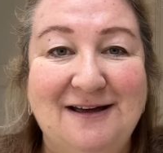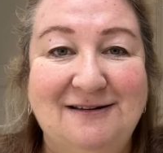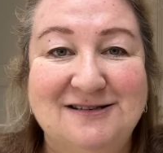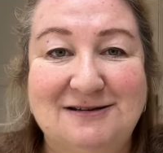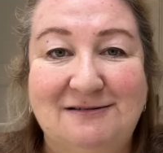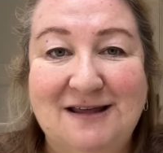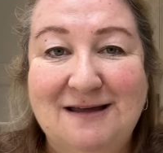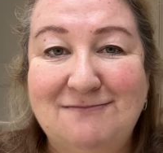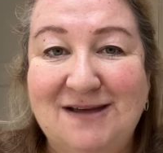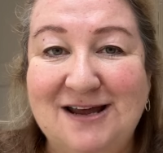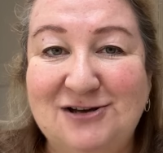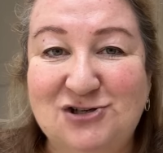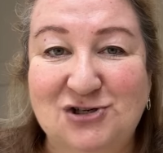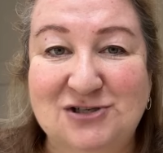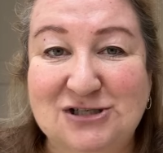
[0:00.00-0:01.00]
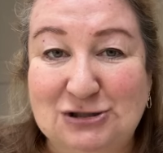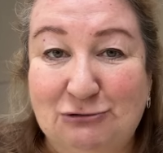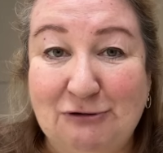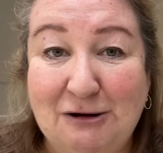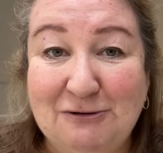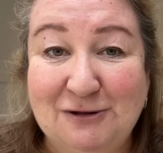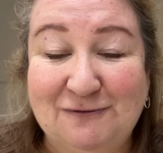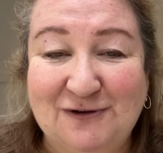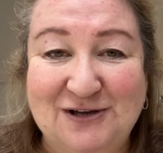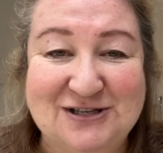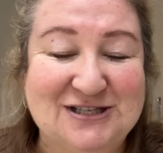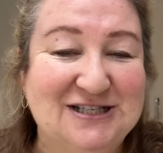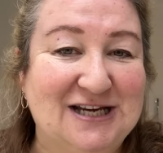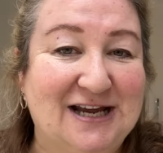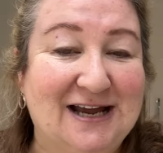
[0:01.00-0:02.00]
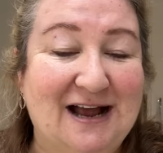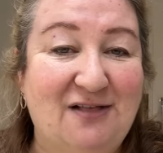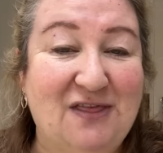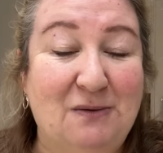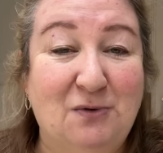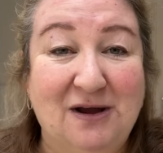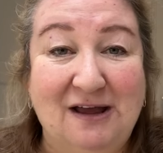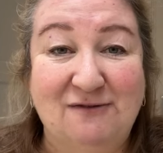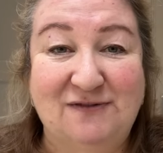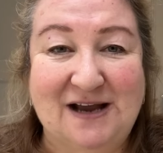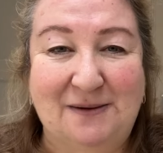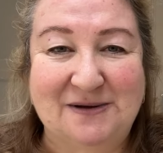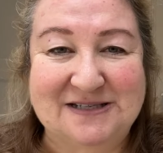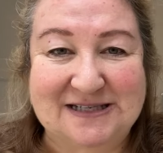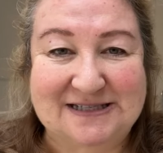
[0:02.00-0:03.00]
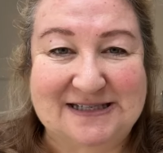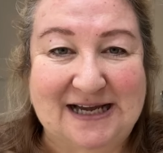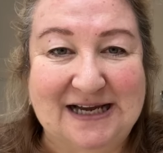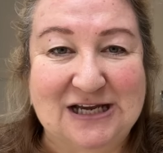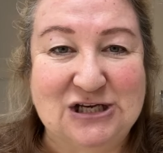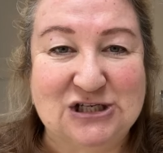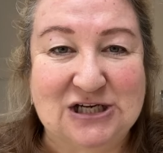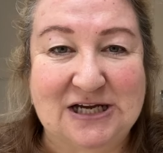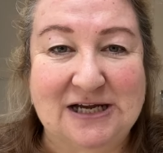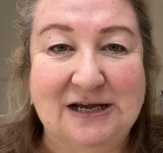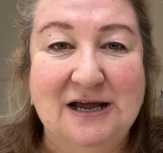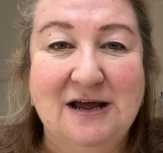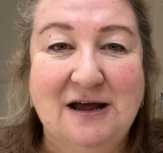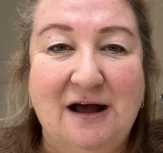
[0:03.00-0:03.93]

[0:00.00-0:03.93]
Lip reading: So they may just grow the first year and then we'll get flowers the second year.